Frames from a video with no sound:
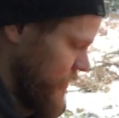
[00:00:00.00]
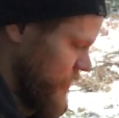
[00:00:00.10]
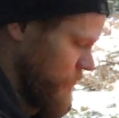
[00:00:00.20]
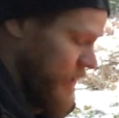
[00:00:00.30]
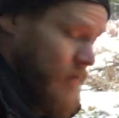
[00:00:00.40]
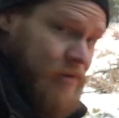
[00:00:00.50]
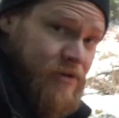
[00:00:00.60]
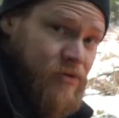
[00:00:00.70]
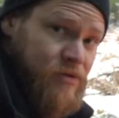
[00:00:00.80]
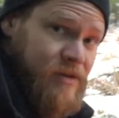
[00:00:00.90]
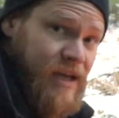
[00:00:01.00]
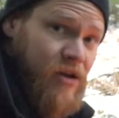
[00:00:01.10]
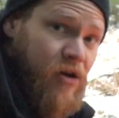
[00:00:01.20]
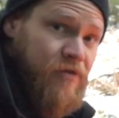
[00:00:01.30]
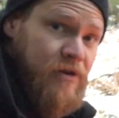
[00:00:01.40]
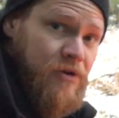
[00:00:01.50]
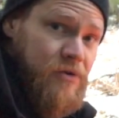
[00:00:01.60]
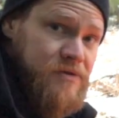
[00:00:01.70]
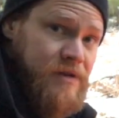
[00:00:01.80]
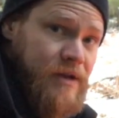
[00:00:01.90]
need to be able to take off
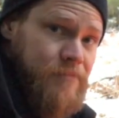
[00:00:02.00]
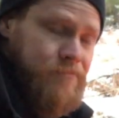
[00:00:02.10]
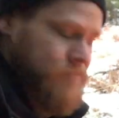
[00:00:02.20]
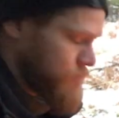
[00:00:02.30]
clothes and